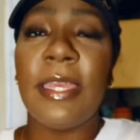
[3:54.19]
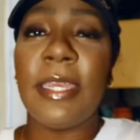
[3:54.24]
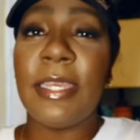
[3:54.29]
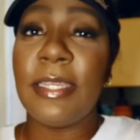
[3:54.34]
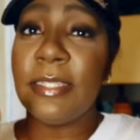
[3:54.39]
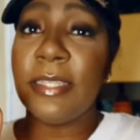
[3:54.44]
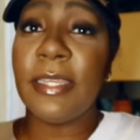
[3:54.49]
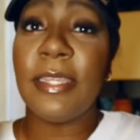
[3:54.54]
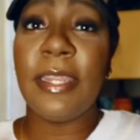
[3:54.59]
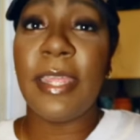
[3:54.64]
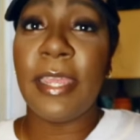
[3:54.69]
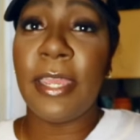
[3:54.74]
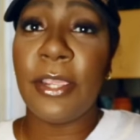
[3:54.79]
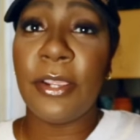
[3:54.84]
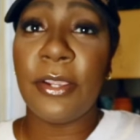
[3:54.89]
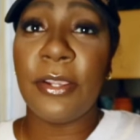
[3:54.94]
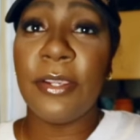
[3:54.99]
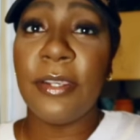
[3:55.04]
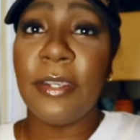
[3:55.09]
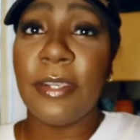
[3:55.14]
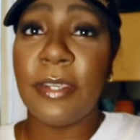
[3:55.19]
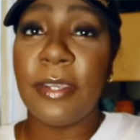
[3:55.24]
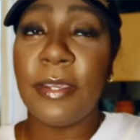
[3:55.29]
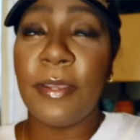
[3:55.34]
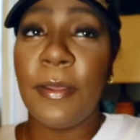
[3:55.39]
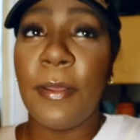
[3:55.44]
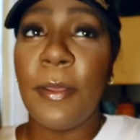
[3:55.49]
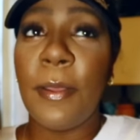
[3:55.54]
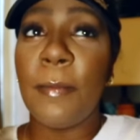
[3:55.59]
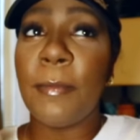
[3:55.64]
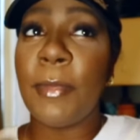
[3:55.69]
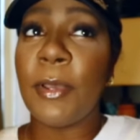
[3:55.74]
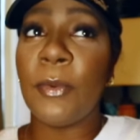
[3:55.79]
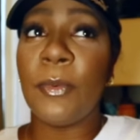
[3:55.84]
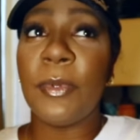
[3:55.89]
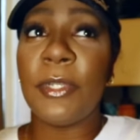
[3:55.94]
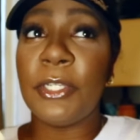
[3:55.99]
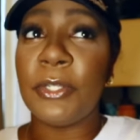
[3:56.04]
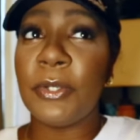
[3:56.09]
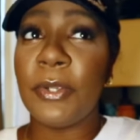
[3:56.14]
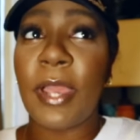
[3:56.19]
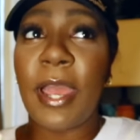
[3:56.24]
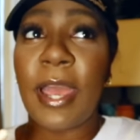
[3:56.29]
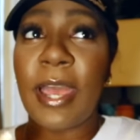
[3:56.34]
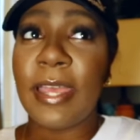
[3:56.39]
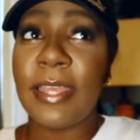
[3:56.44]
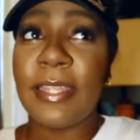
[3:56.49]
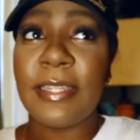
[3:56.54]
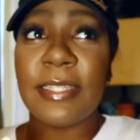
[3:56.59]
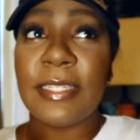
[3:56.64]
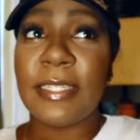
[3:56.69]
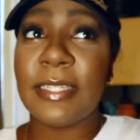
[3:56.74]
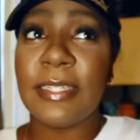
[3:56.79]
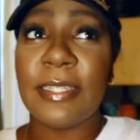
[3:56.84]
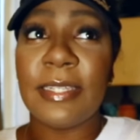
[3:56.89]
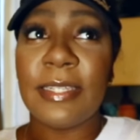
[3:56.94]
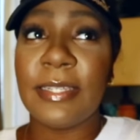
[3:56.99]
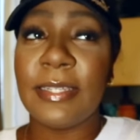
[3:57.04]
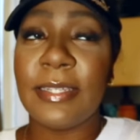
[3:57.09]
it's good hair, but when you're hot,